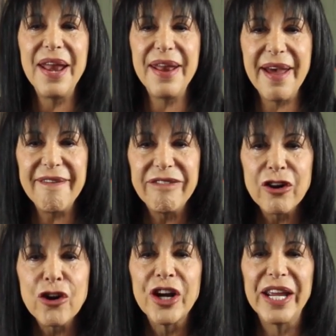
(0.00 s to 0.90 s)

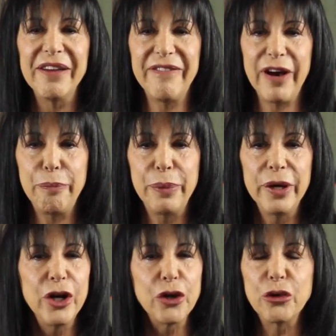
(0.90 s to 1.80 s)
Never give up.
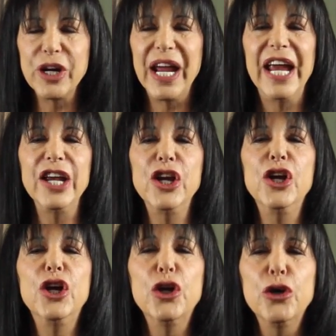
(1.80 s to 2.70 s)
Create
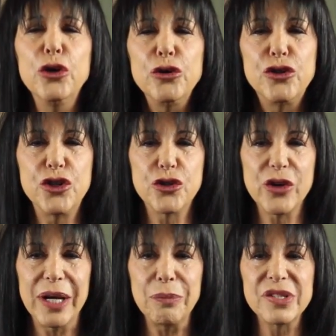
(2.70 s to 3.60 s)
huge
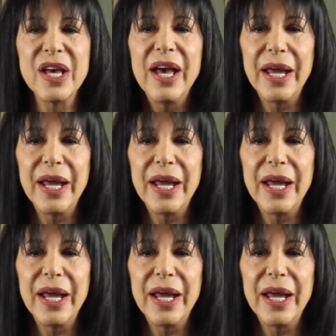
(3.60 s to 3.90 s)
dreams